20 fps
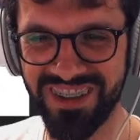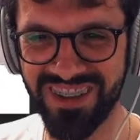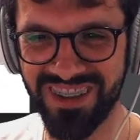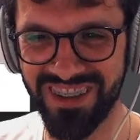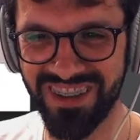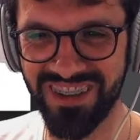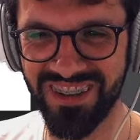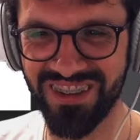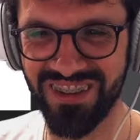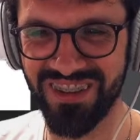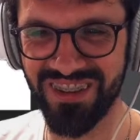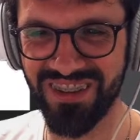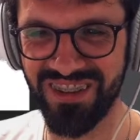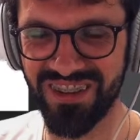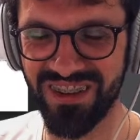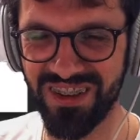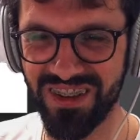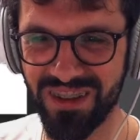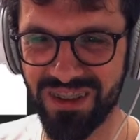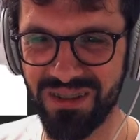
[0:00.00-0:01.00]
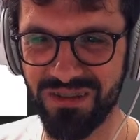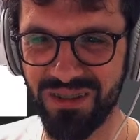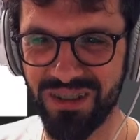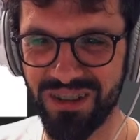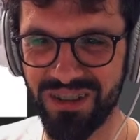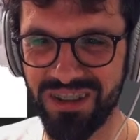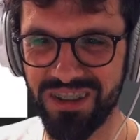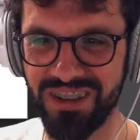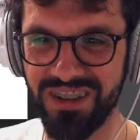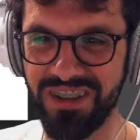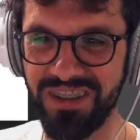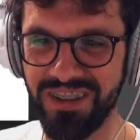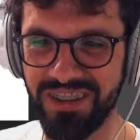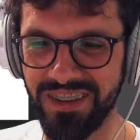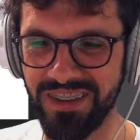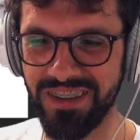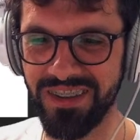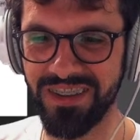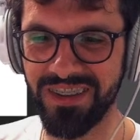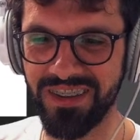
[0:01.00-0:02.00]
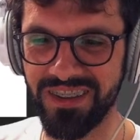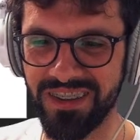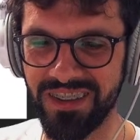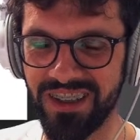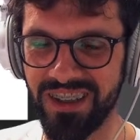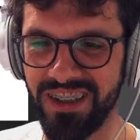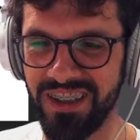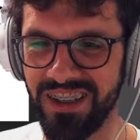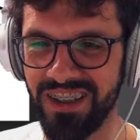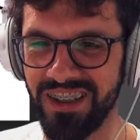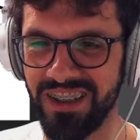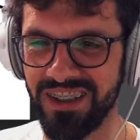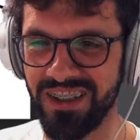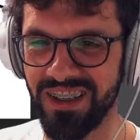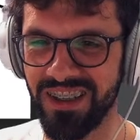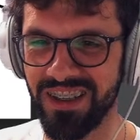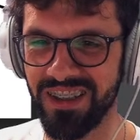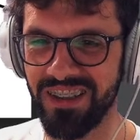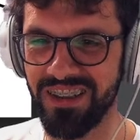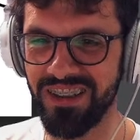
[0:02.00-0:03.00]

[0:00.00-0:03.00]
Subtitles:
That's the one? Yeah.